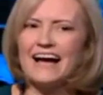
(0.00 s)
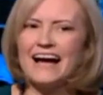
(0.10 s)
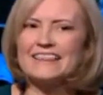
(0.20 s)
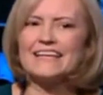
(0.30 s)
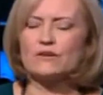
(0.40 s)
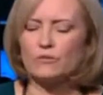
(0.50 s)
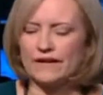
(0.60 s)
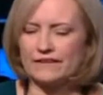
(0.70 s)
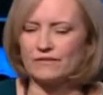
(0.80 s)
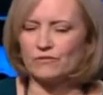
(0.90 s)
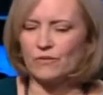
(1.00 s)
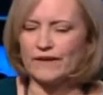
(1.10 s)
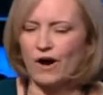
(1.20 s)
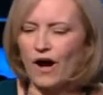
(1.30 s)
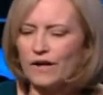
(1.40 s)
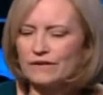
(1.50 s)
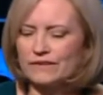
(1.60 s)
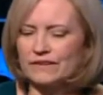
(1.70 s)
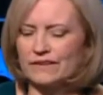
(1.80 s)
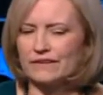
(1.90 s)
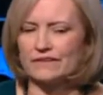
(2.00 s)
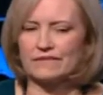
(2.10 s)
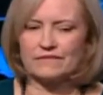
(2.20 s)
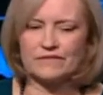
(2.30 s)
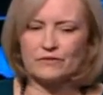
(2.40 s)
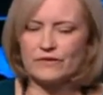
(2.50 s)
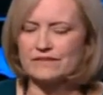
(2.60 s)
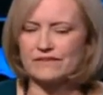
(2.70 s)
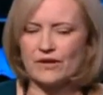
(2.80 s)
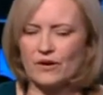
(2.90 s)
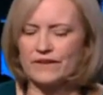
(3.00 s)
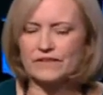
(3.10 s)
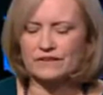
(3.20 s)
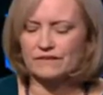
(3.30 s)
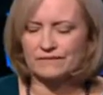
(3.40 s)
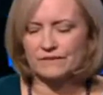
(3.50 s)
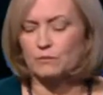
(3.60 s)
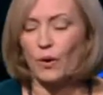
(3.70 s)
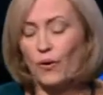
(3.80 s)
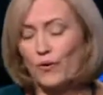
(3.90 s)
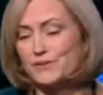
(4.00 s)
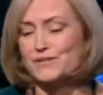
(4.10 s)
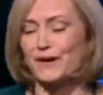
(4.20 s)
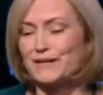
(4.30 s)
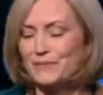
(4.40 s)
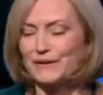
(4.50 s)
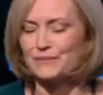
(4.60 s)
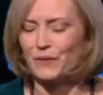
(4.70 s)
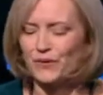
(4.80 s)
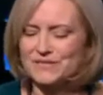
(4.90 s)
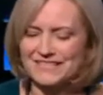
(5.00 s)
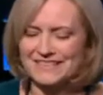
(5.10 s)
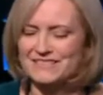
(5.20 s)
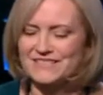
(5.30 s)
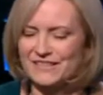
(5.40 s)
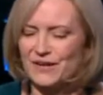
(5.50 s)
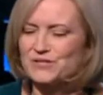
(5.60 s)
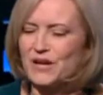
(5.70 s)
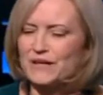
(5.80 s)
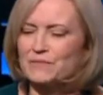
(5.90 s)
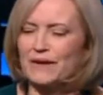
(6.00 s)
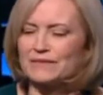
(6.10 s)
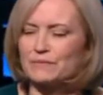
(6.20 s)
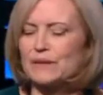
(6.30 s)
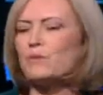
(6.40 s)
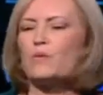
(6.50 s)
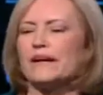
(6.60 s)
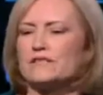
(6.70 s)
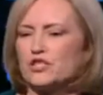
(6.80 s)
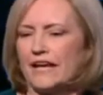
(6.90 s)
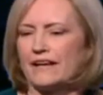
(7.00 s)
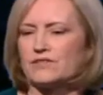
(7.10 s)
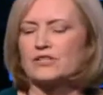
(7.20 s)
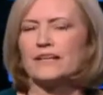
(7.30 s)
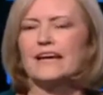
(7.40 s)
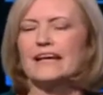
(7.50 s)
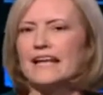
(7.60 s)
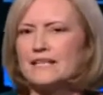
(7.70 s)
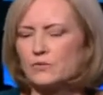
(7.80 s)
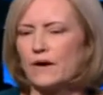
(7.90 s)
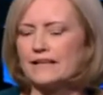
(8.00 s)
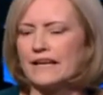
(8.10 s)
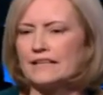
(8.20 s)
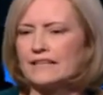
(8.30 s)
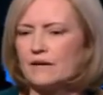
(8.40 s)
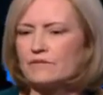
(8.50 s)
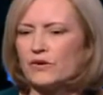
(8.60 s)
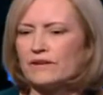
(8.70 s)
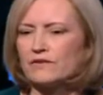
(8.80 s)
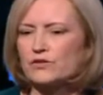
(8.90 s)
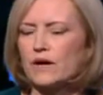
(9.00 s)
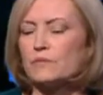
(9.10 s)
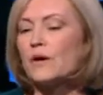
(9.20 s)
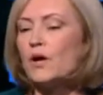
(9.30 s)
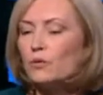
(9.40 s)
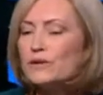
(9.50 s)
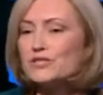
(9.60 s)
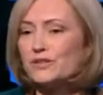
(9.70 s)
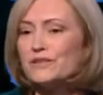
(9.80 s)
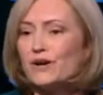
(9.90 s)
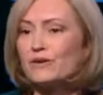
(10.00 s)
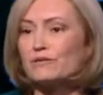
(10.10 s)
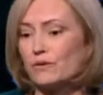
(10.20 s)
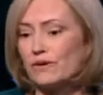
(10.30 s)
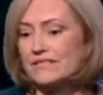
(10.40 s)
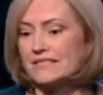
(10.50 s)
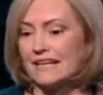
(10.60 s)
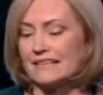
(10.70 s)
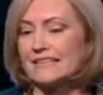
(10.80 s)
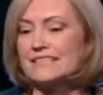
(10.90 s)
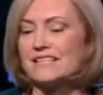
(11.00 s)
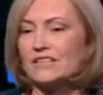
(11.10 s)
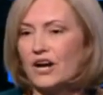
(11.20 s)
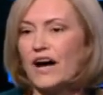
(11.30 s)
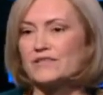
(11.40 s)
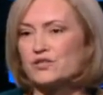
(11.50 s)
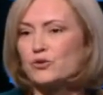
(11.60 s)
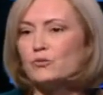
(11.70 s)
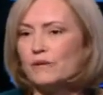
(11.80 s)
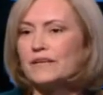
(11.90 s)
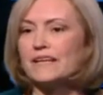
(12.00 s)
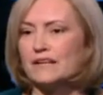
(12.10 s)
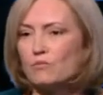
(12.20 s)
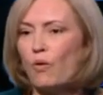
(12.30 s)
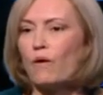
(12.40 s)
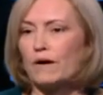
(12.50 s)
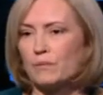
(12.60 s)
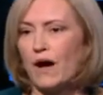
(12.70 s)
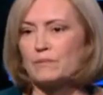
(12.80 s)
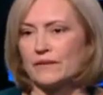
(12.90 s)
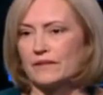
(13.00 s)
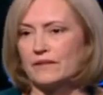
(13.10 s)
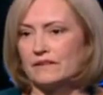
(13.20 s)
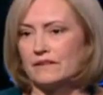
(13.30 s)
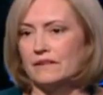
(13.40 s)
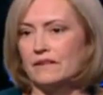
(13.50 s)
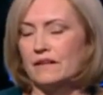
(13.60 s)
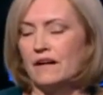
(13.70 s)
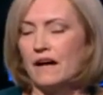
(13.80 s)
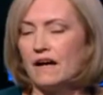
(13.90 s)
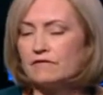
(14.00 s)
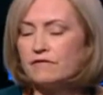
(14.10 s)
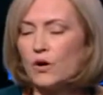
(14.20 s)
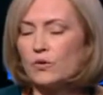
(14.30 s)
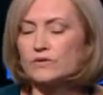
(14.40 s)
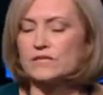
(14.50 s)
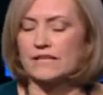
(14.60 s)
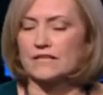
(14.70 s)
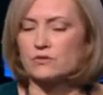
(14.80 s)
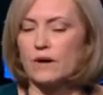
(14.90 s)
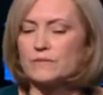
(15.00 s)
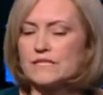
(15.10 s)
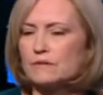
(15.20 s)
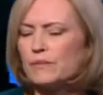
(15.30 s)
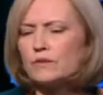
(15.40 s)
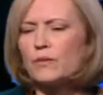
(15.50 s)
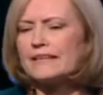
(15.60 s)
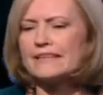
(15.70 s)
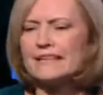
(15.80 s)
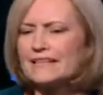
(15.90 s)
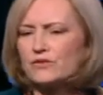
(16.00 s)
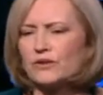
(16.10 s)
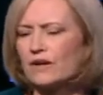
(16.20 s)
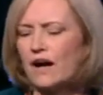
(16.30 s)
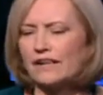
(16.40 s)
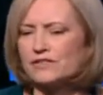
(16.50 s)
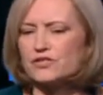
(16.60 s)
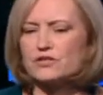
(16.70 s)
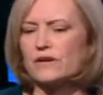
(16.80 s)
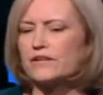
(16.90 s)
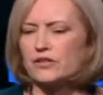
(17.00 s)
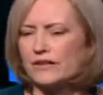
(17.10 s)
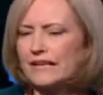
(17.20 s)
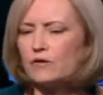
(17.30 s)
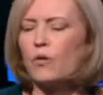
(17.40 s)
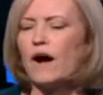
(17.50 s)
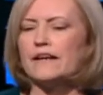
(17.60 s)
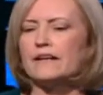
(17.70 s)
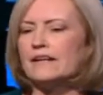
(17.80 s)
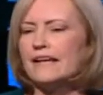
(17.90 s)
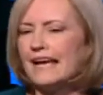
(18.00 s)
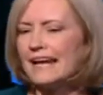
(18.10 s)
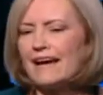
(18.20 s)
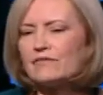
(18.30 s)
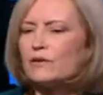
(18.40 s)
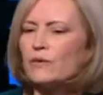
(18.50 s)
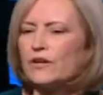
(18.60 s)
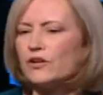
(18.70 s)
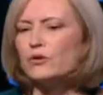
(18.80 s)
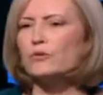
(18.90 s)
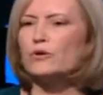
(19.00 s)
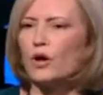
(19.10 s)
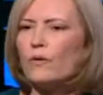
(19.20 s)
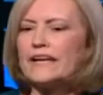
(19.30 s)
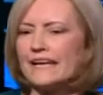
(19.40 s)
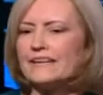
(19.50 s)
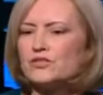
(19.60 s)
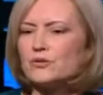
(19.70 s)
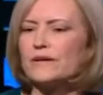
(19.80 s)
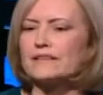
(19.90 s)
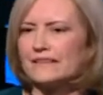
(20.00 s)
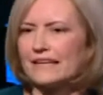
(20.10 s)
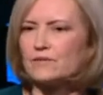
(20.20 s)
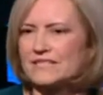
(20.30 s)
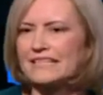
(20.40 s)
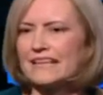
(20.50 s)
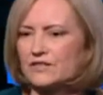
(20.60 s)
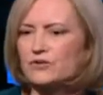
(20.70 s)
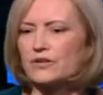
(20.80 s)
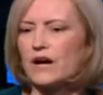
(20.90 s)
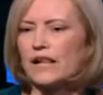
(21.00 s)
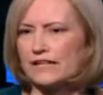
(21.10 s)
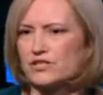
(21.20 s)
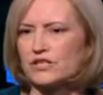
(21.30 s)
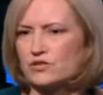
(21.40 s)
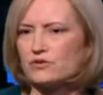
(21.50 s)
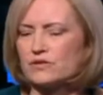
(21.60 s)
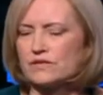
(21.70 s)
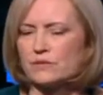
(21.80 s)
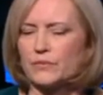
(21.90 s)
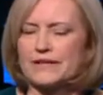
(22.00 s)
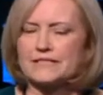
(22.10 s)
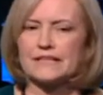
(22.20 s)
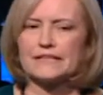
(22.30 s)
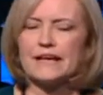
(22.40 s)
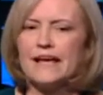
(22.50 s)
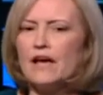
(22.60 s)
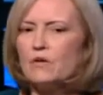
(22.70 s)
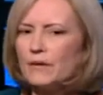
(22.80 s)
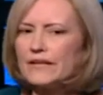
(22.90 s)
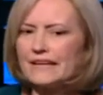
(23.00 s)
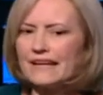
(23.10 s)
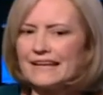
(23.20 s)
I think when all the polls, sorry to bring the polls into this, talk about that people want to change, and that's why they ended up voting for Trump. We should note, of course, that Clinton got 2 million more popular votes than Trump did. But the way the Electoral College is structured, he won, and everyone knew going into it that it was the Electoral College that chooses the president. But